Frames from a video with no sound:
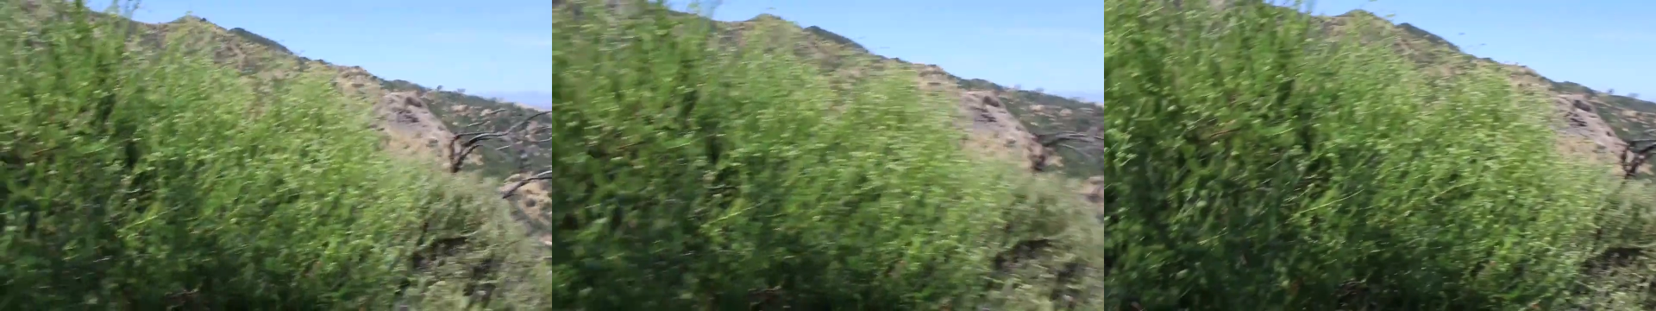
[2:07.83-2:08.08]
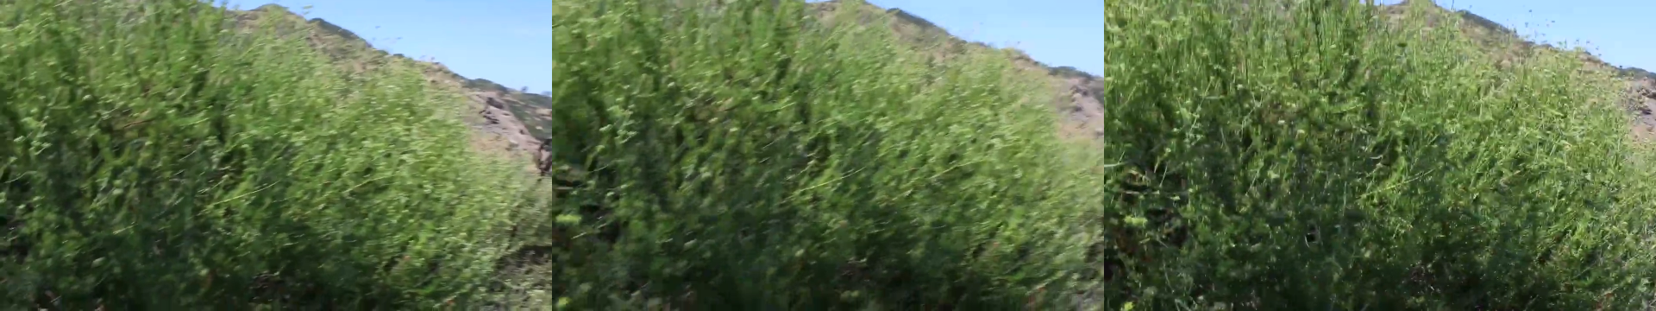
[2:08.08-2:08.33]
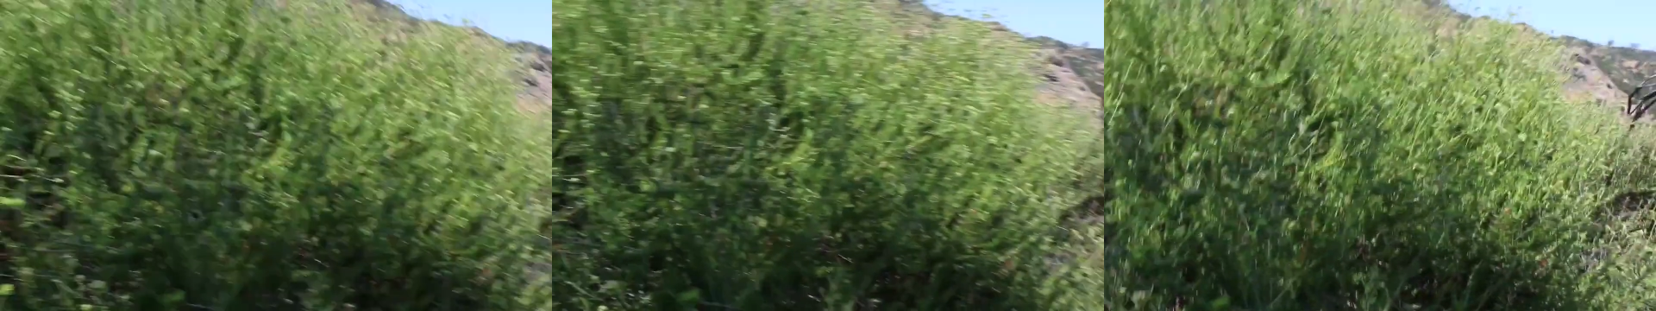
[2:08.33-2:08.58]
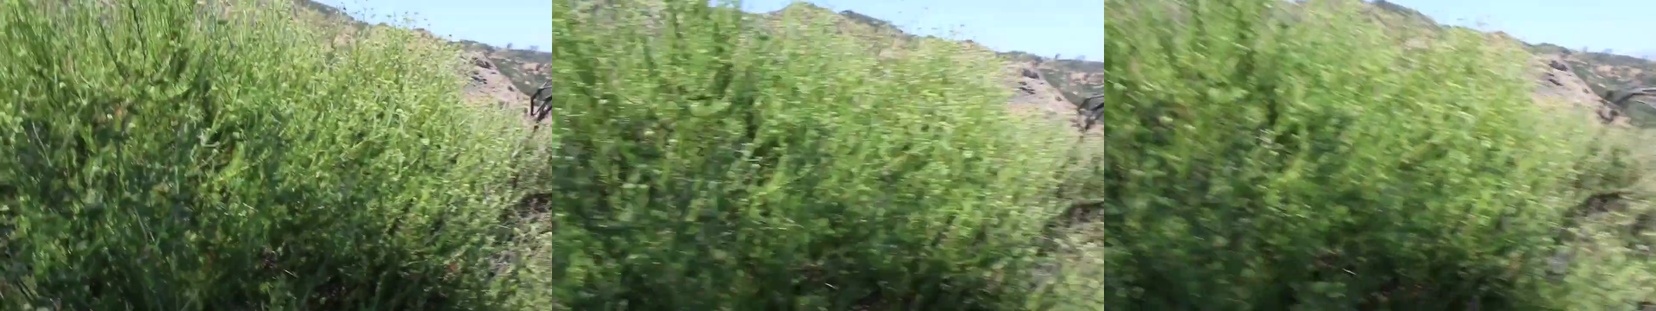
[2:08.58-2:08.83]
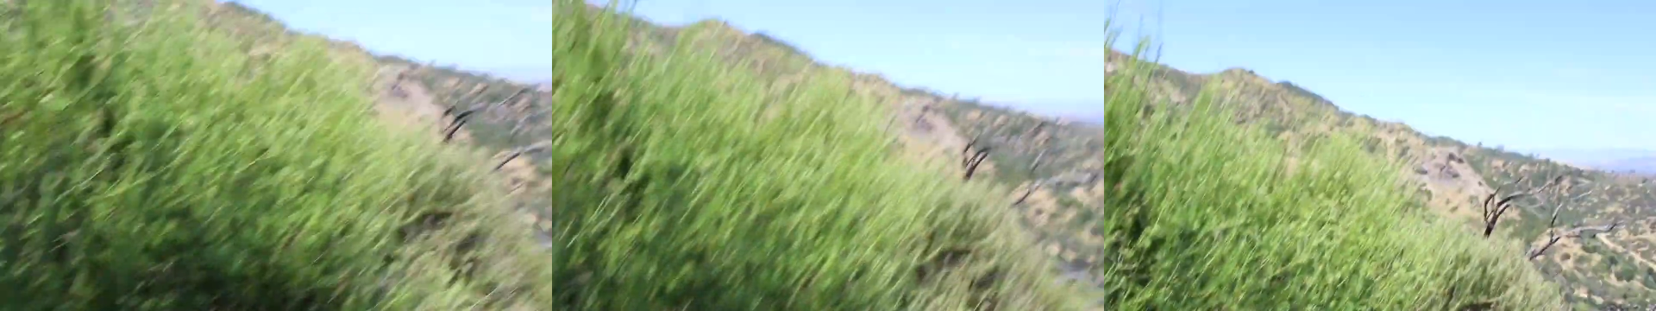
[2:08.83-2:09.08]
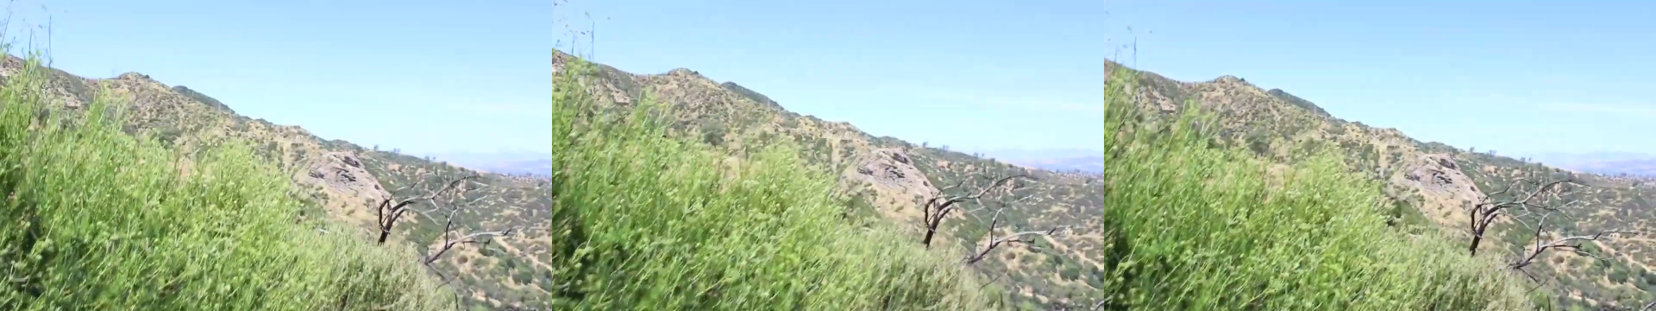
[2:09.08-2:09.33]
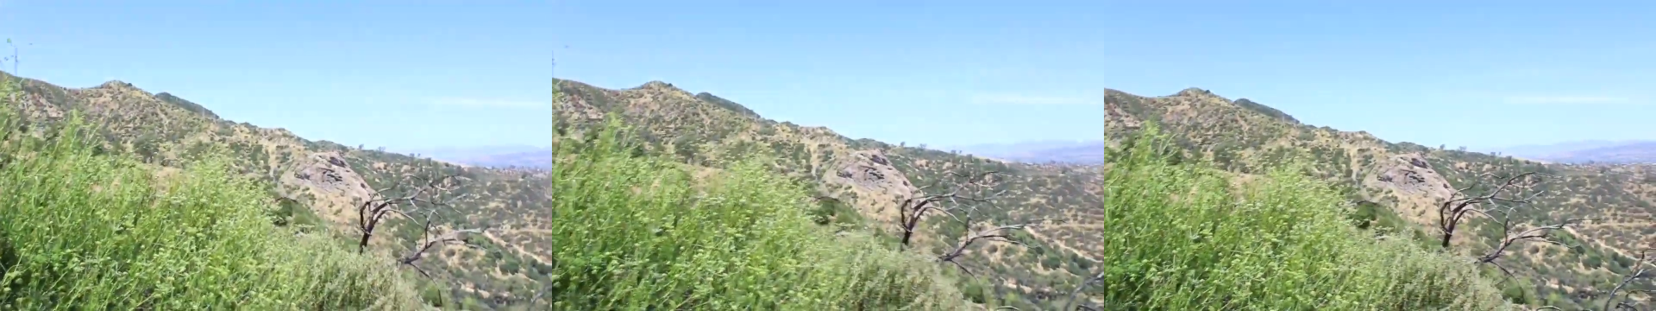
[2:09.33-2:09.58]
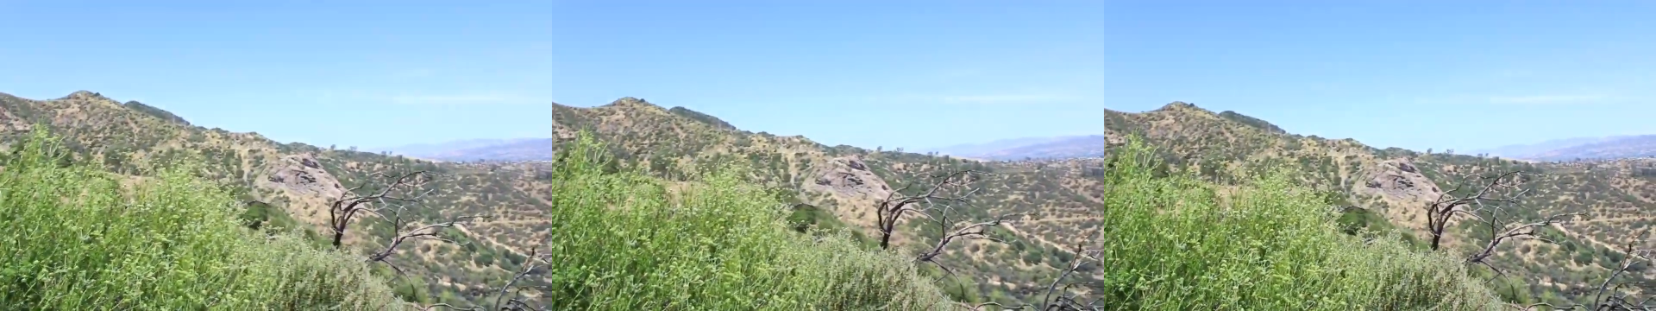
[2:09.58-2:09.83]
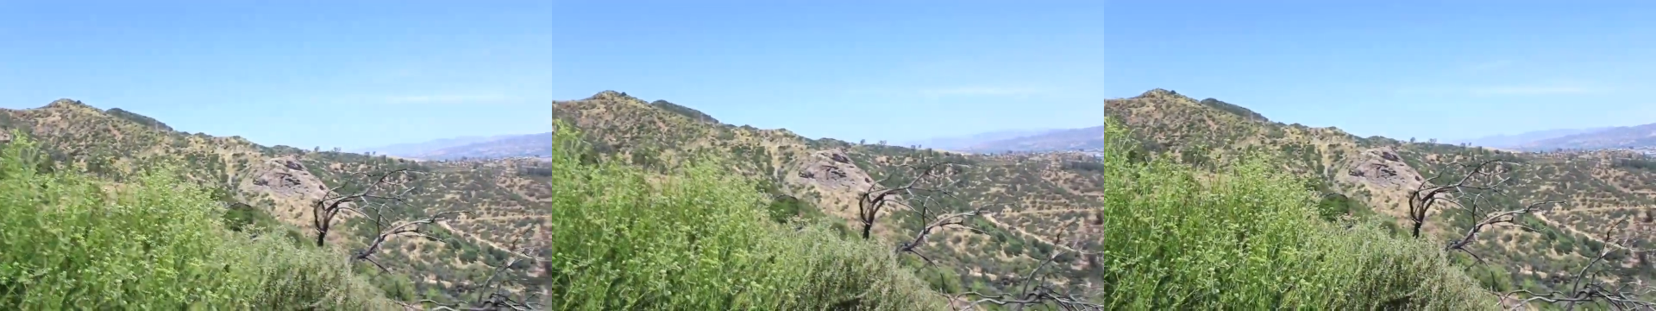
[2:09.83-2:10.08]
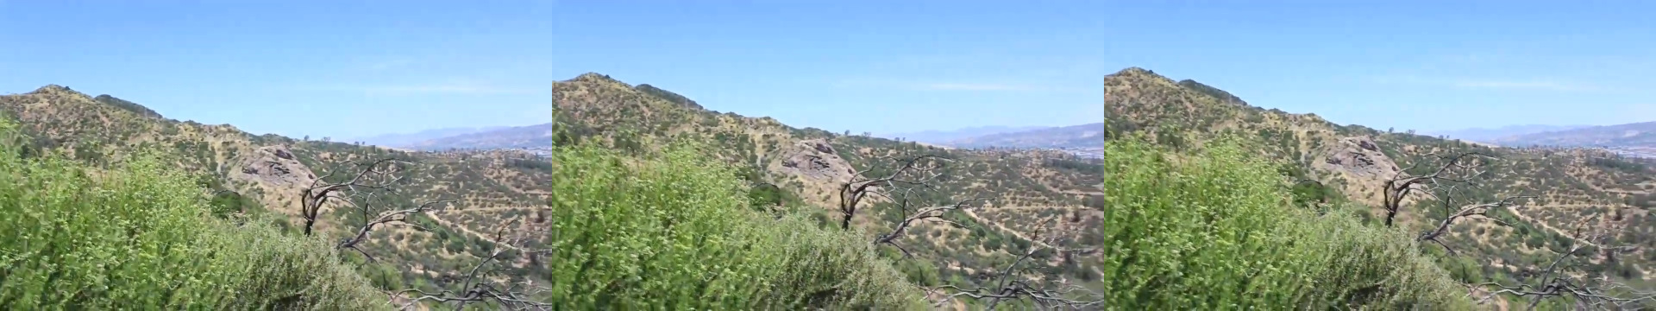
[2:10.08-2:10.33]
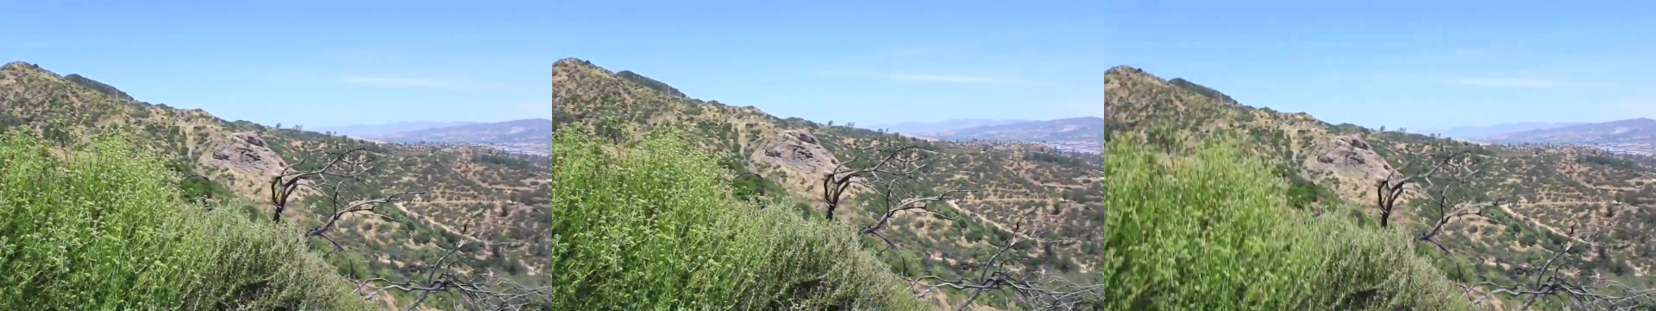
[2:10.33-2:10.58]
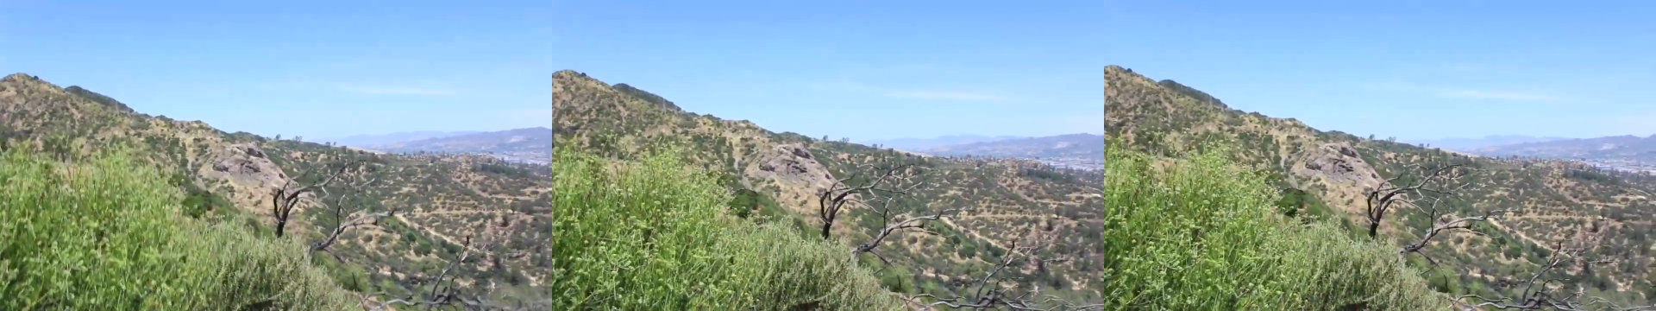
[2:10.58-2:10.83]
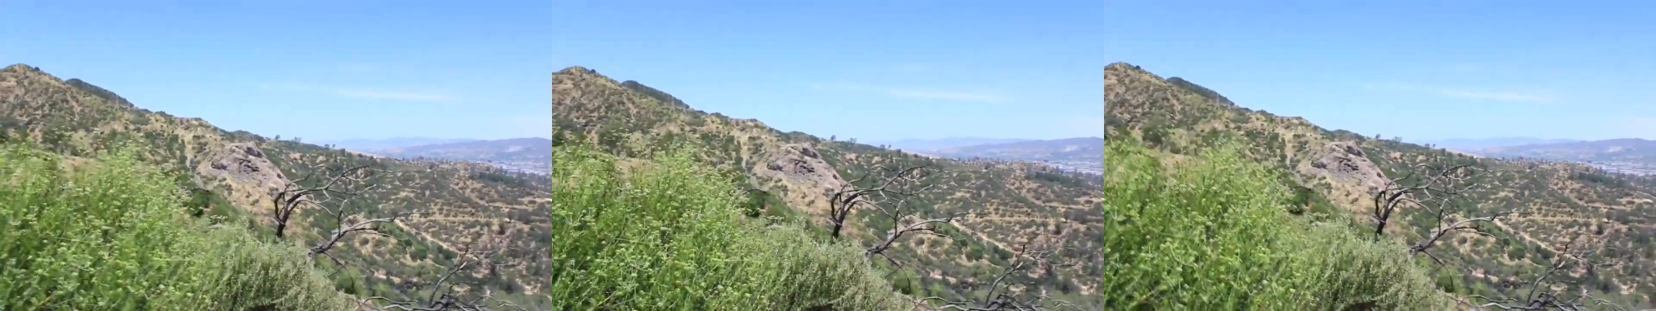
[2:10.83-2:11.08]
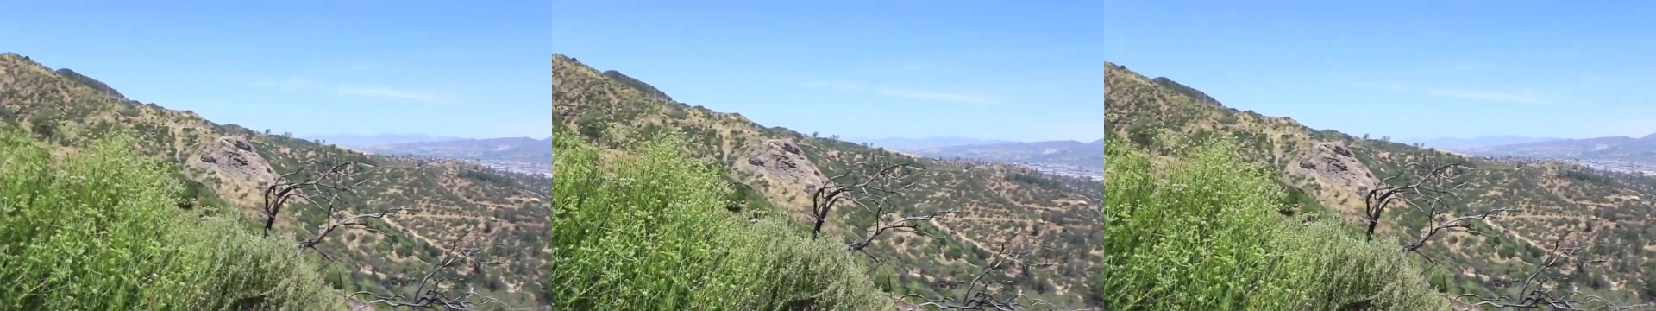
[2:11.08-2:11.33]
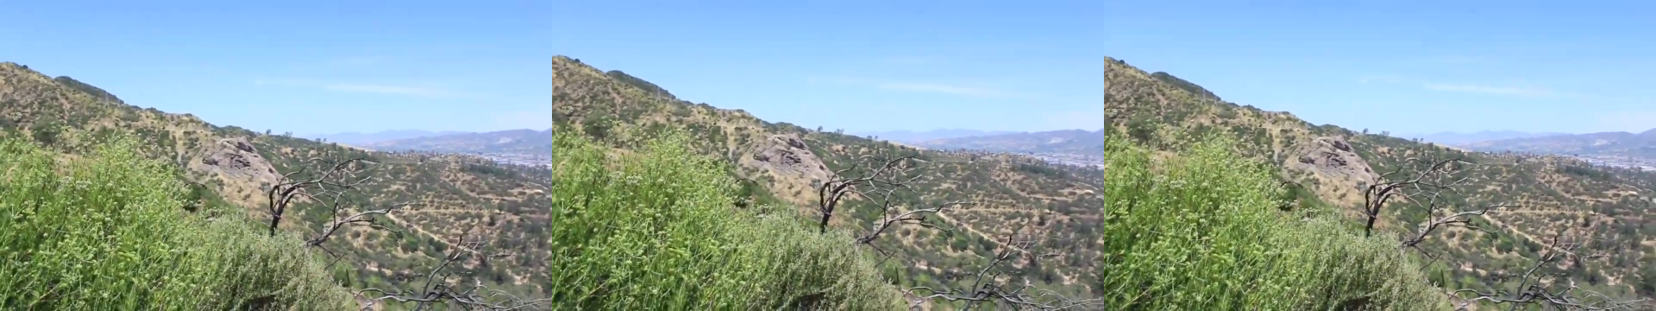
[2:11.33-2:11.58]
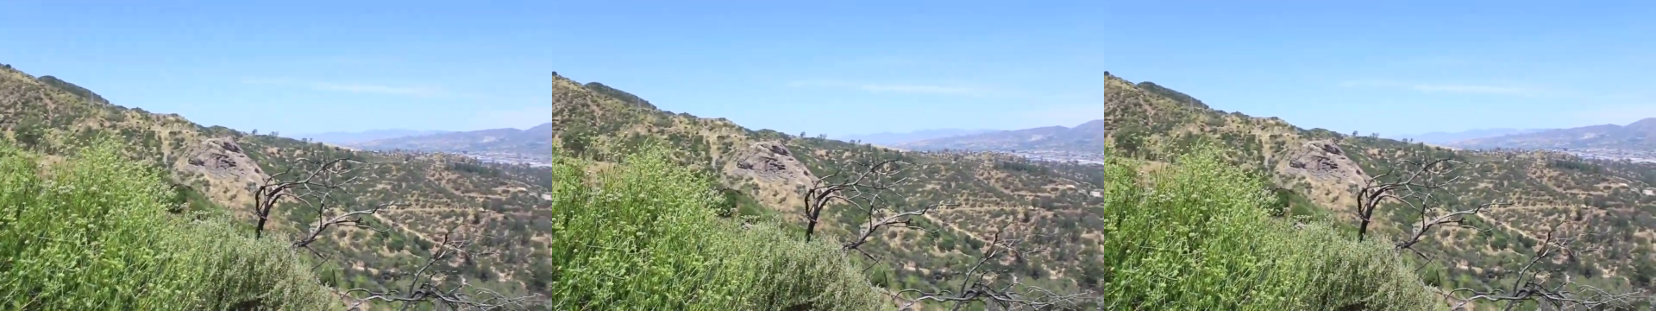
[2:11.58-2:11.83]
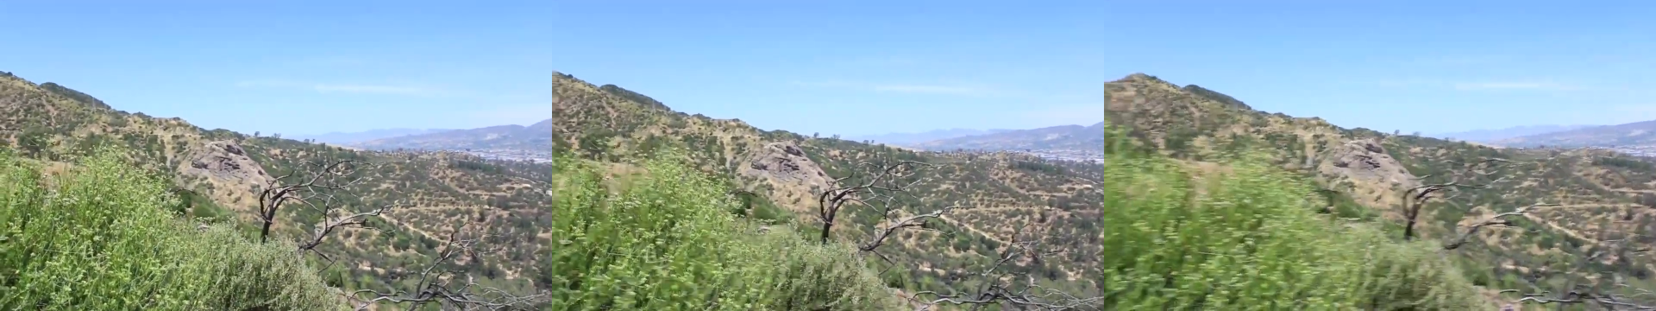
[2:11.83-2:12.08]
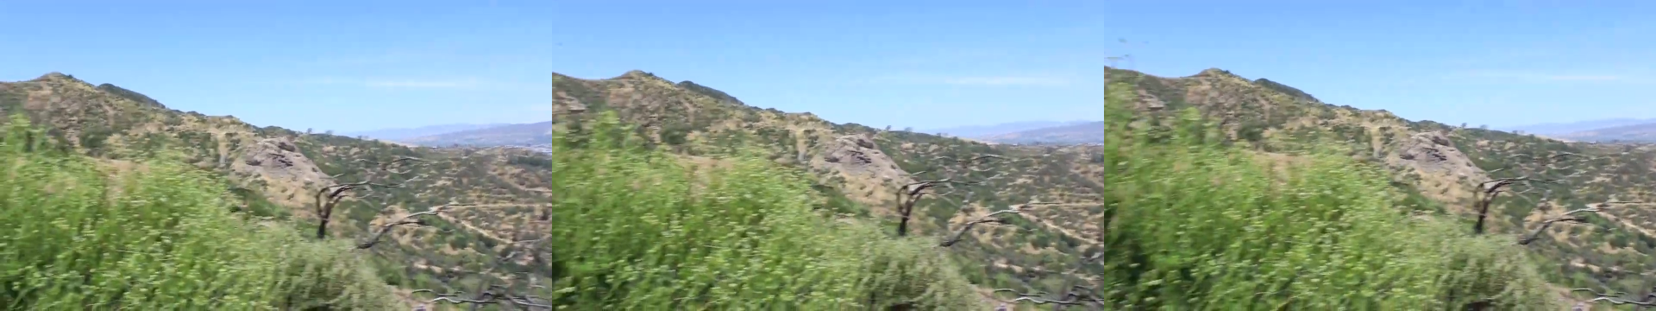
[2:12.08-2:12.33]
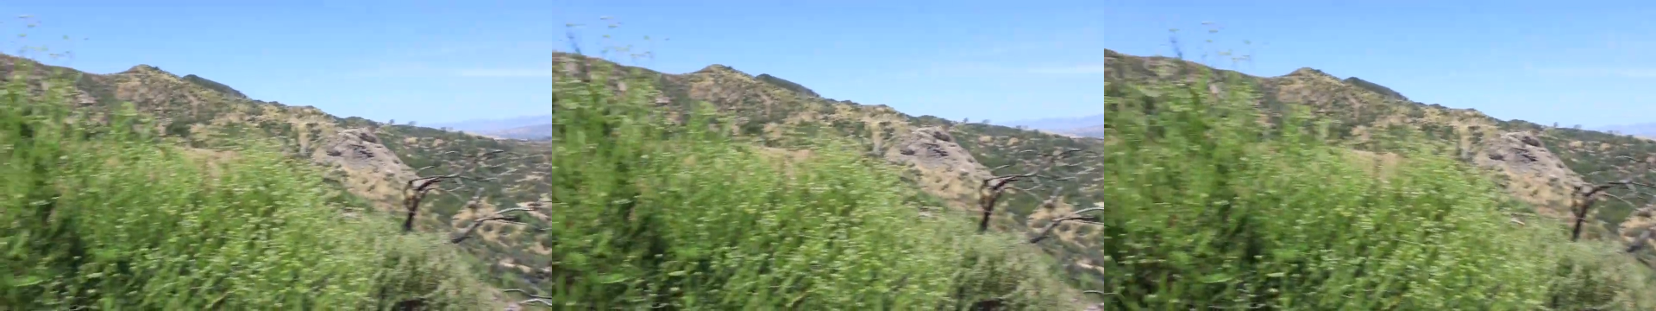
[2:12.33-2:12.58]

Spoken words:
Nobody's mouth can be seen.